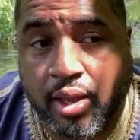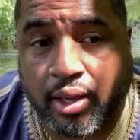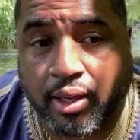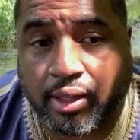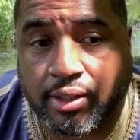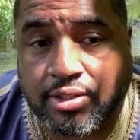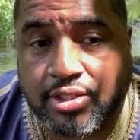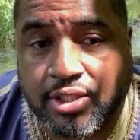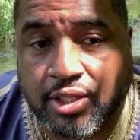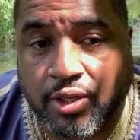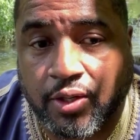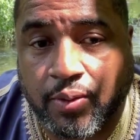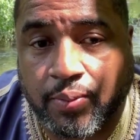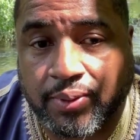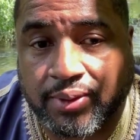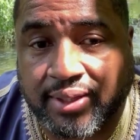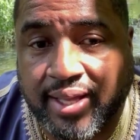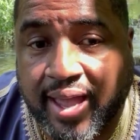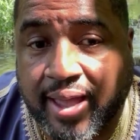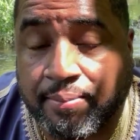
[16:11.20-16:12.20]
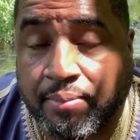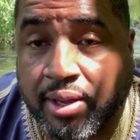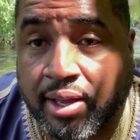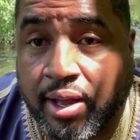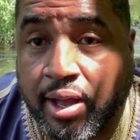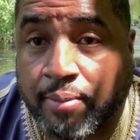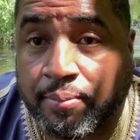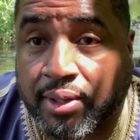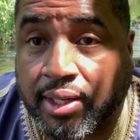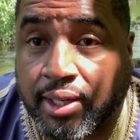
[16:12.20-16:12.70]
And so with that, man,
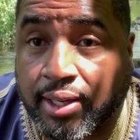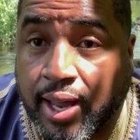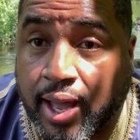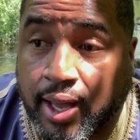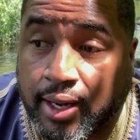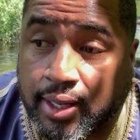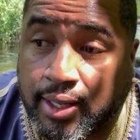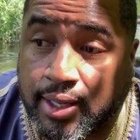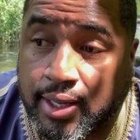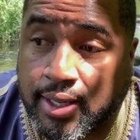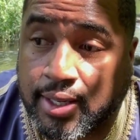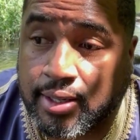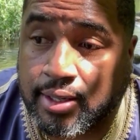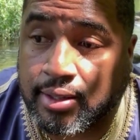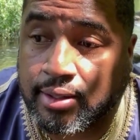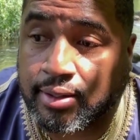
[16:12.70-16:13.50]
I'm gonna get out of here,